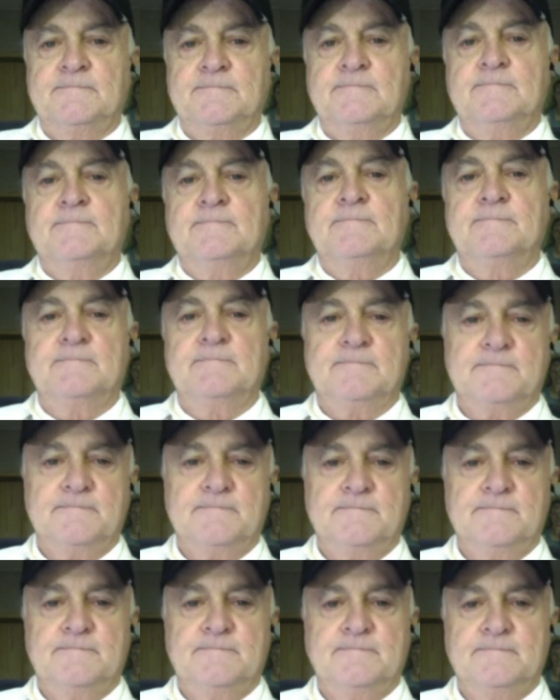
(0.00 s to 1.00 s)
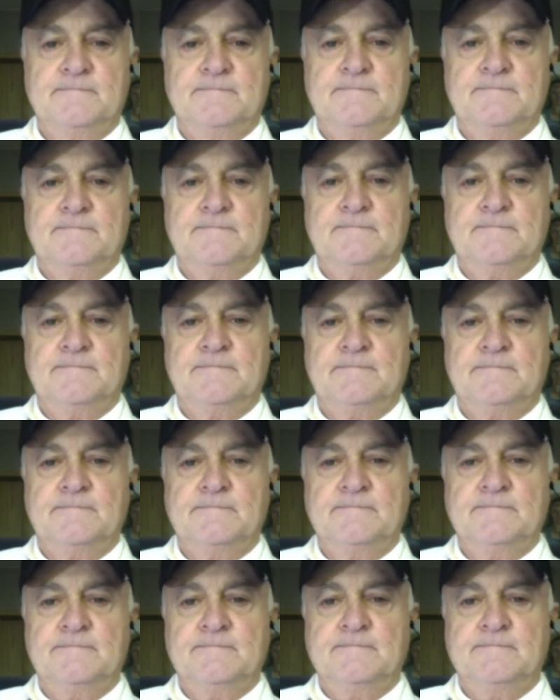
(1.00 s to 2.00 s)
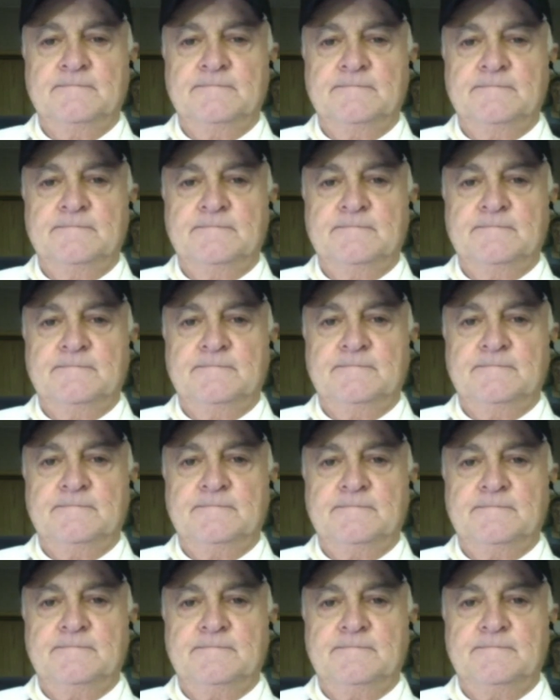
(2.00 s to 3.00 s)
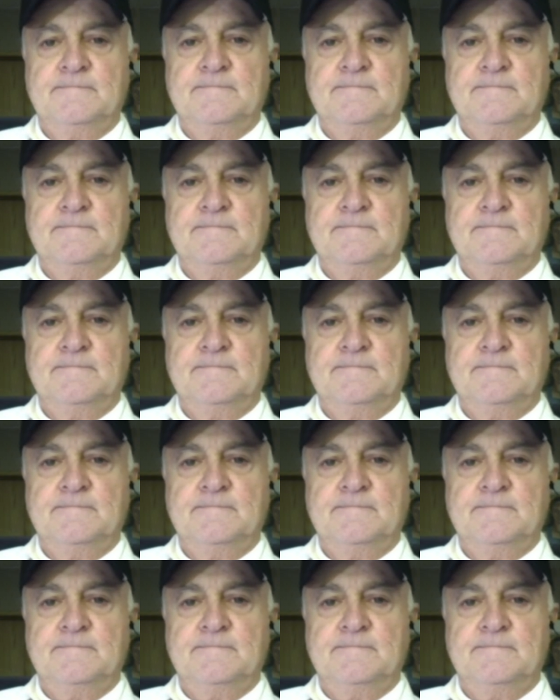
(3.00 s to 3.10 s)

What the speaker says: [no speech]